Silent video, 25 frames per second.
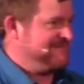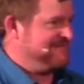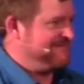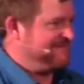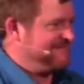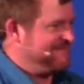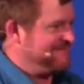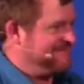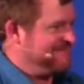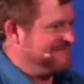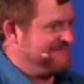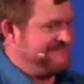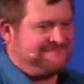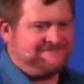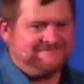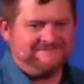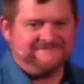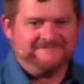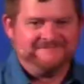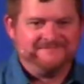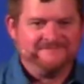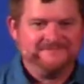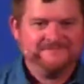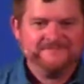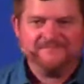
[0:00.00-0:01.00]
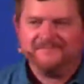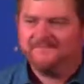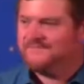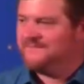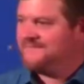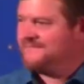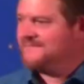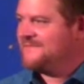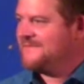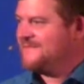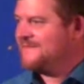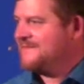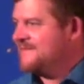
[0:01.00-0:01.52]

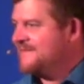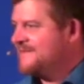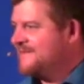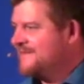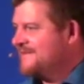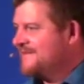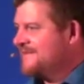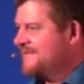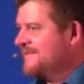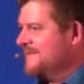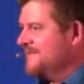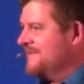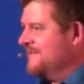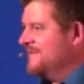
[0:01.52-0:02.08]
(silence)